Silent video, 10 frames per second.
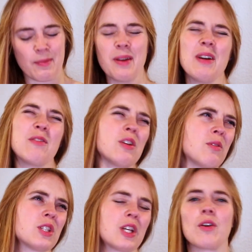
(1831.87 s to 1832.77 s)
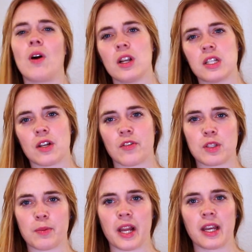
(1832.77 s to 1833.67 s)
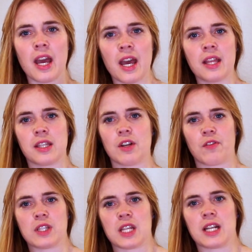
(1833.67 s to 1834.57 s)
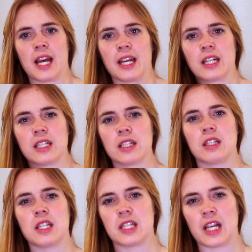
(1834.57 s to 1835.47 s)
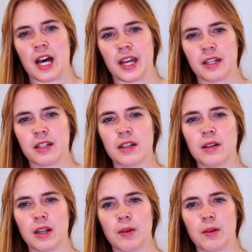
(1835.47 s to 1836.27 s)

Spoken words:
I don't want to say quality difference, but like the difference in like design.